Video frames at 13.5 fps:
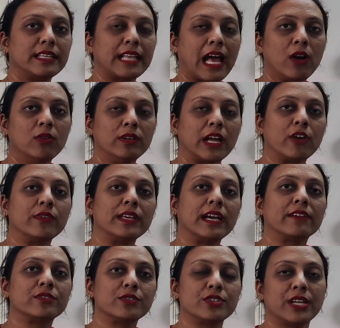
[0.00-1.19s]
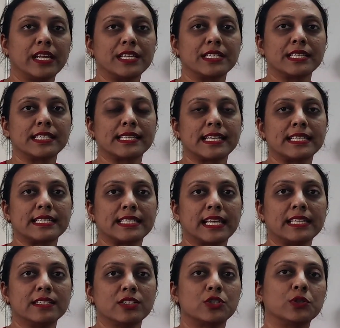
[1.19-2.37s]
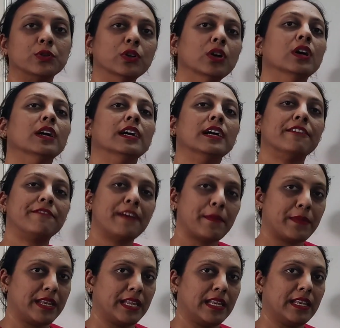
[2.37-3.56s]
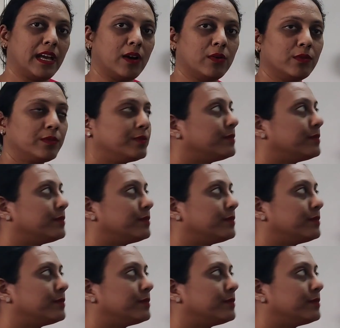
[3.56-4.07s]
noun. Now we have to change the sentence to feminine noun.